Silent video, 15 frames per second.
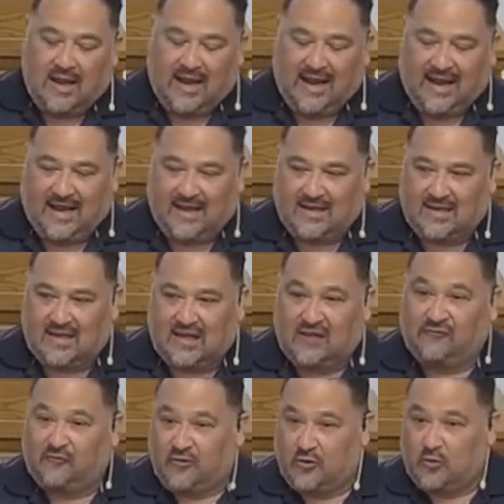And
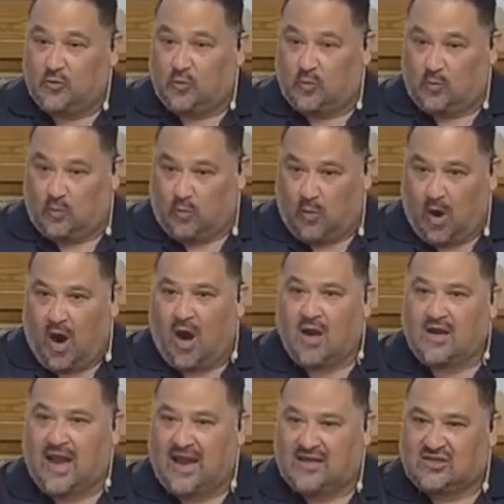if you
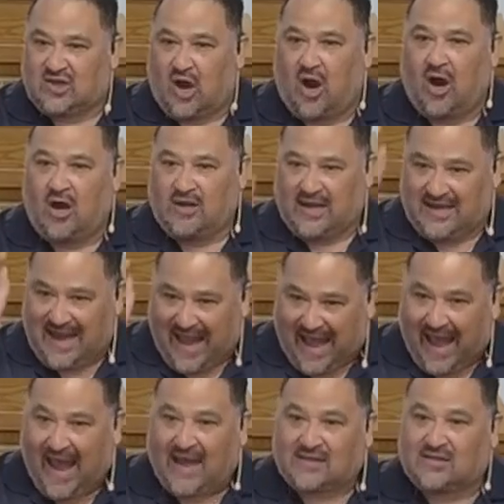walk and talk and
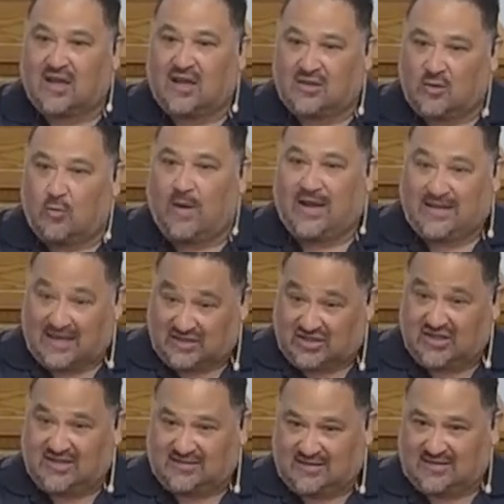act in the way that
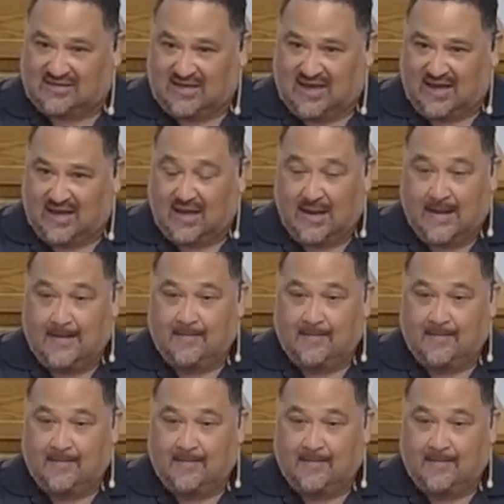Jesus did,